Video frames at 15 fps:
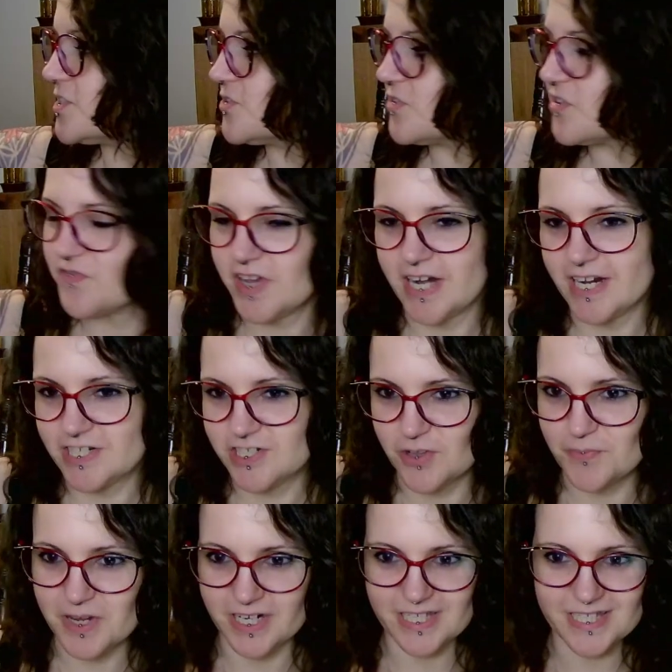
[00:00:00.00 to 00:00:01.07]
do the financial
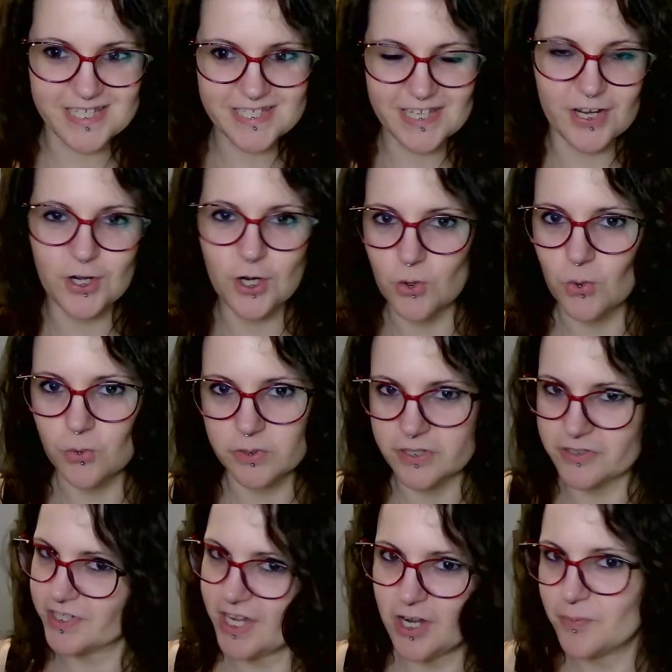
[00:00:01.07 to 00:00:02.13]
abundance because I know
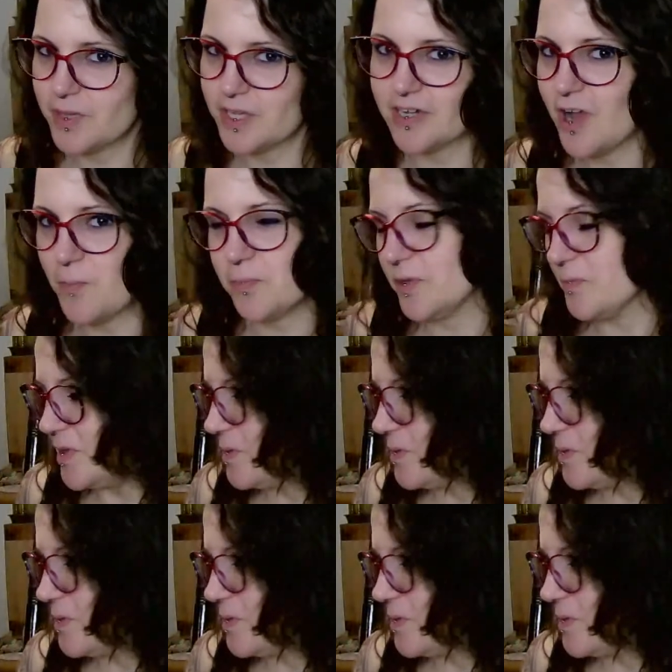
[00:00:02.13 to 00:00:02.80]
there's got to be a couple of